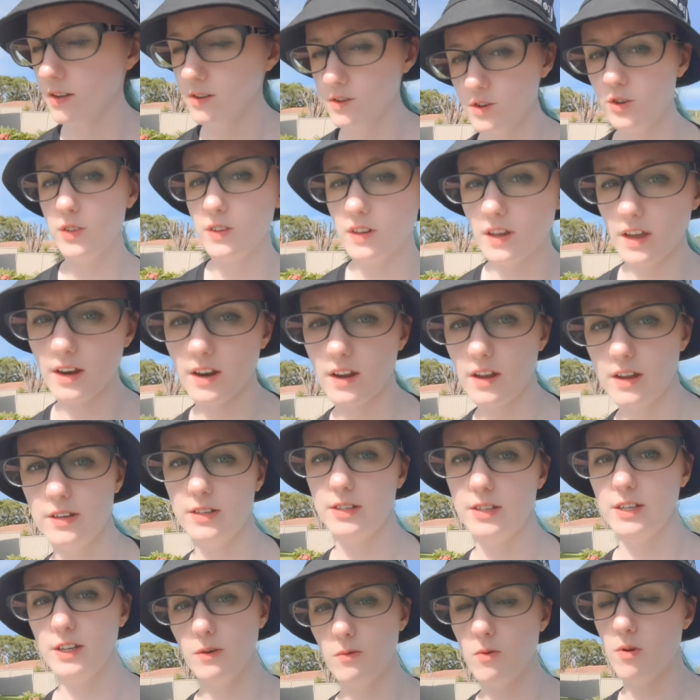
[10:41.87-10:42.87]
Just kind of
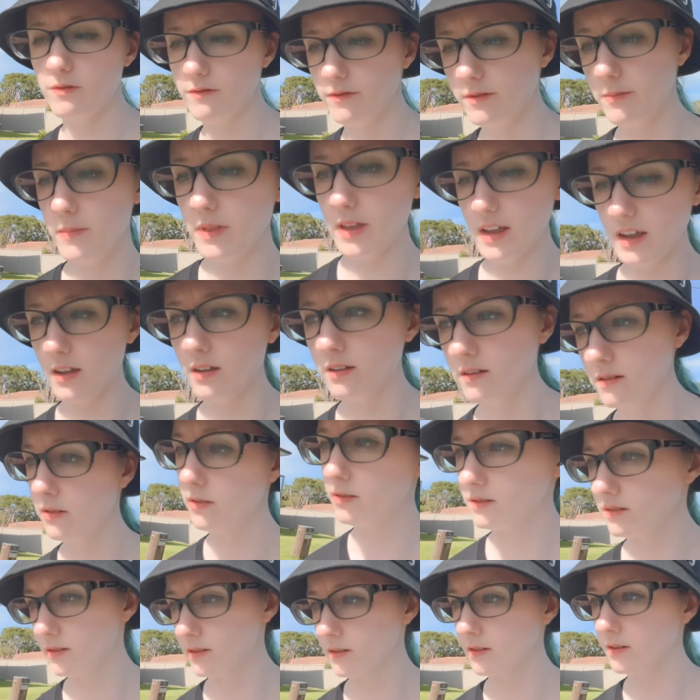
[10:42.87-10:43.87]
continue on from there.
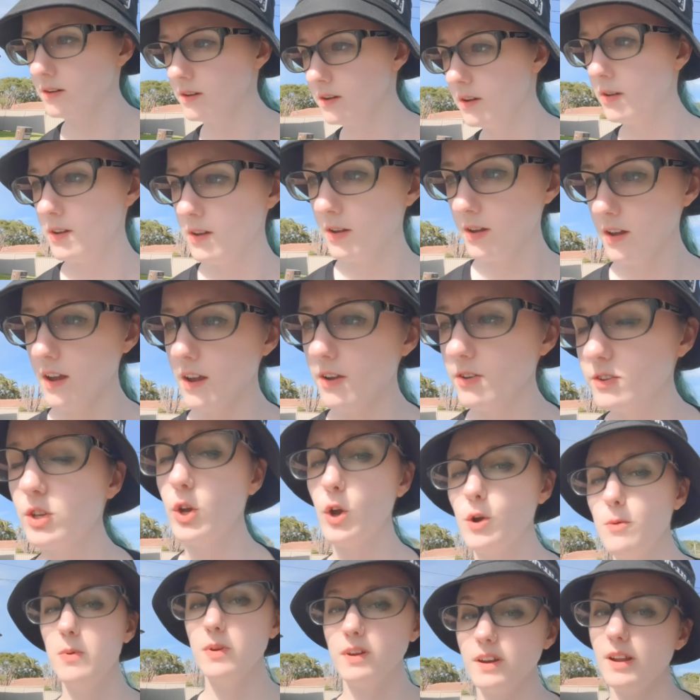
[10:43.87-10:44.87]
I was
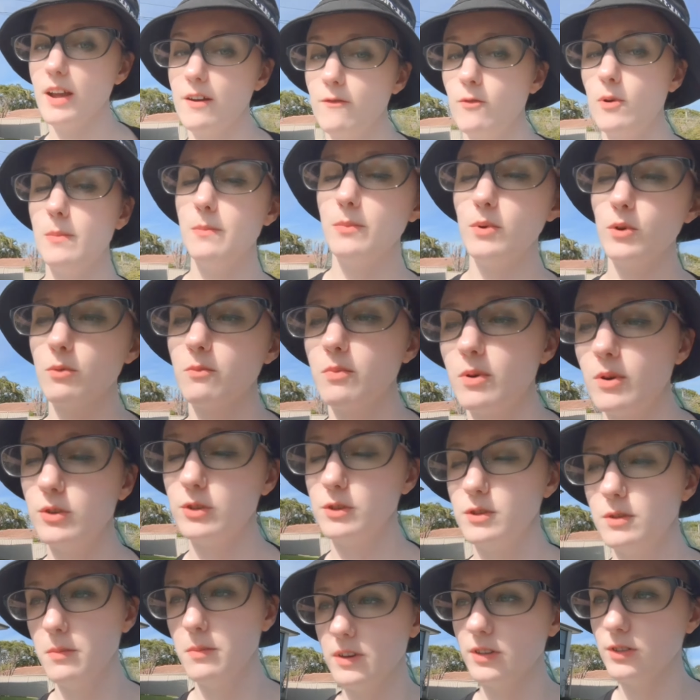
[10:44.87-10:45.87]
hoping to have one book per
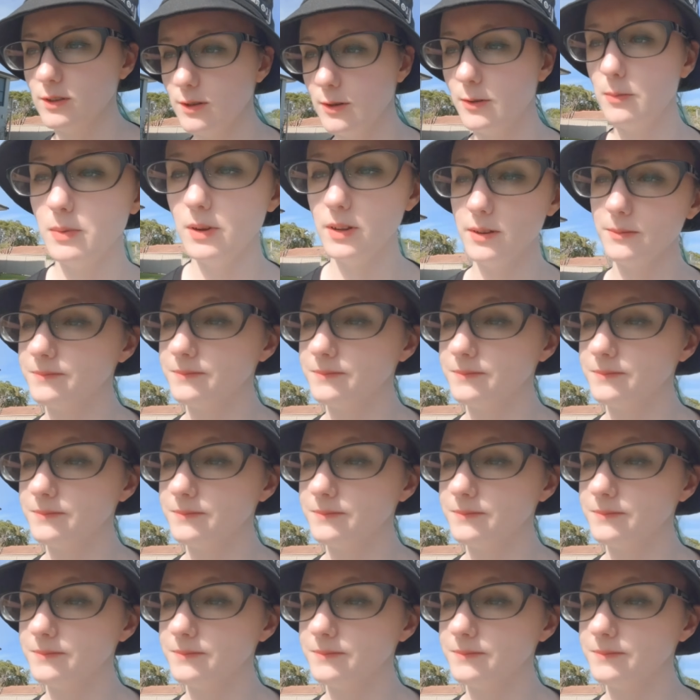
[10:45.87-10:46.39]
semester, but